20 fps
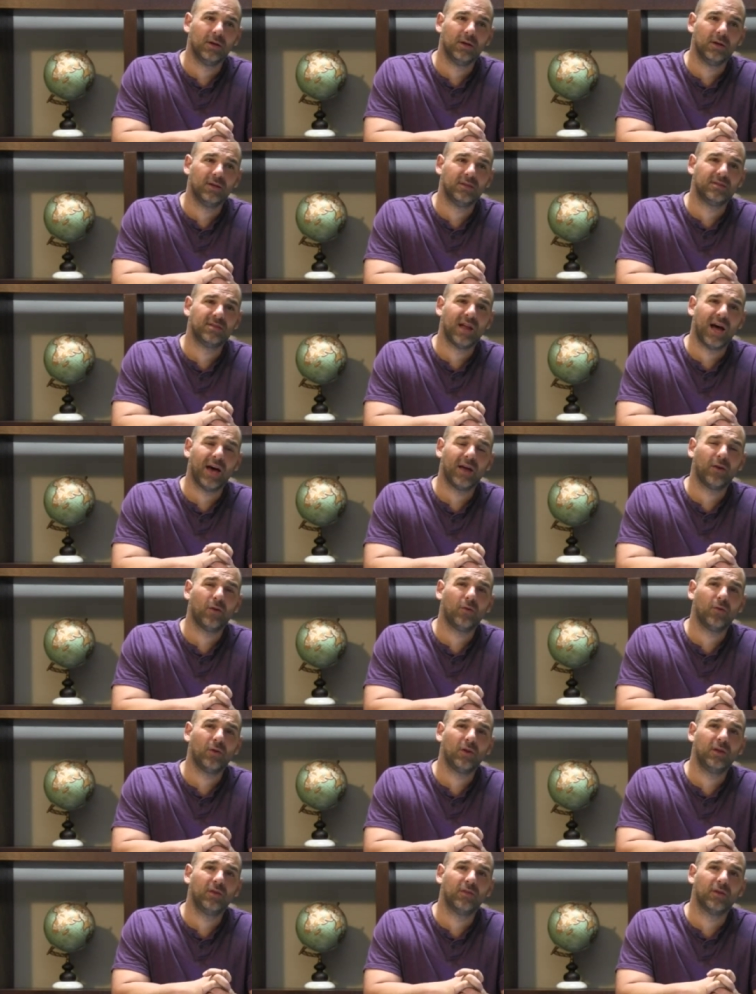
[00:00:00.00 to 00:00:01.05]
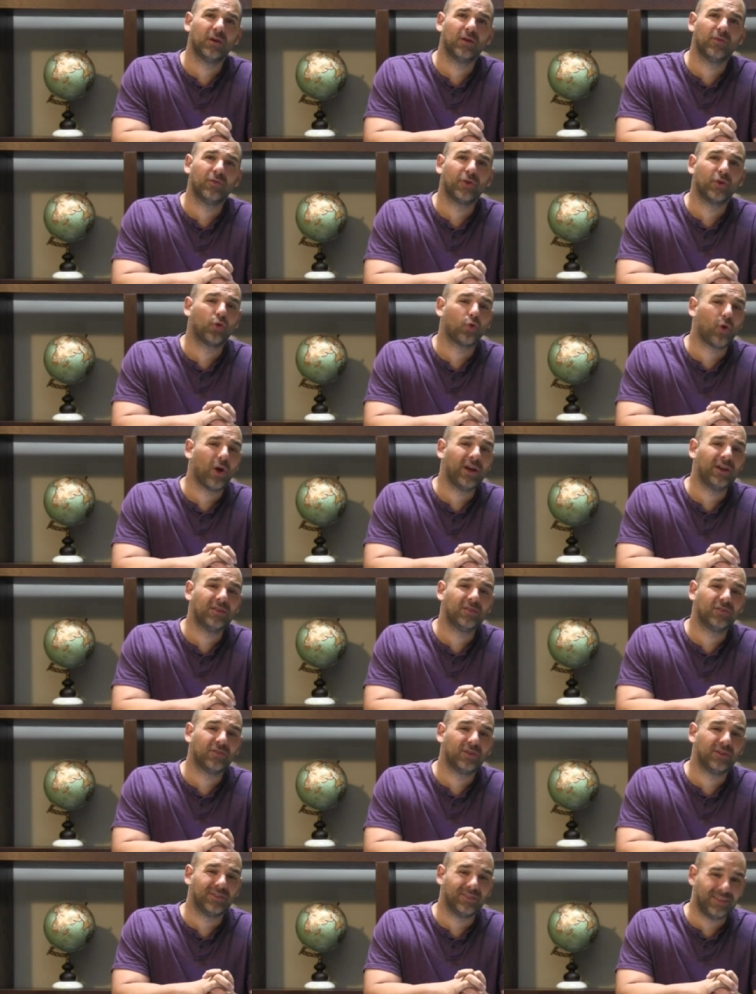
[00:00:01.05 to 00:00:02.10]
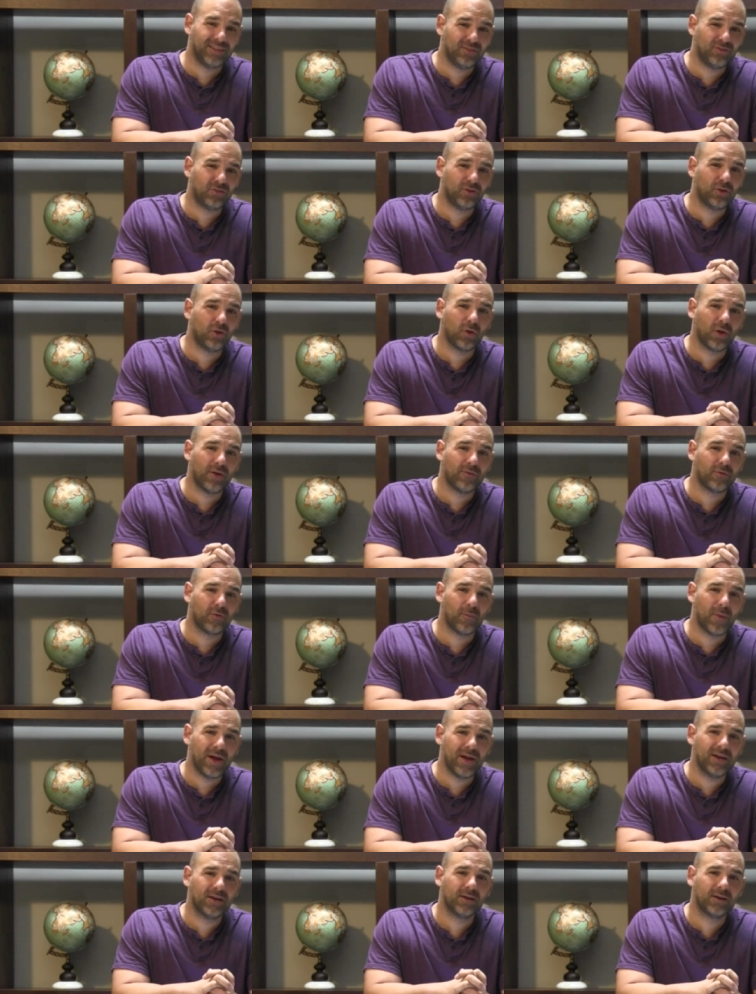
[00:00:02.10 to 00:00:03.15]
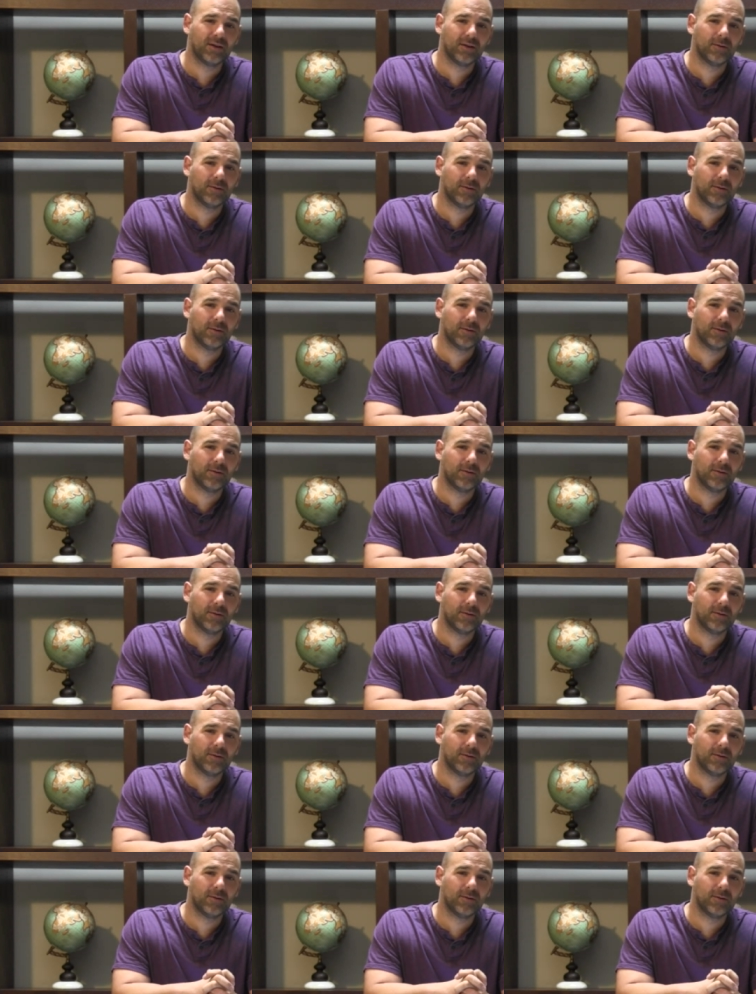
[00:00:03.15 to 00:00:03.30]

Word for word: is not only the, the greatest decision you'll ever make,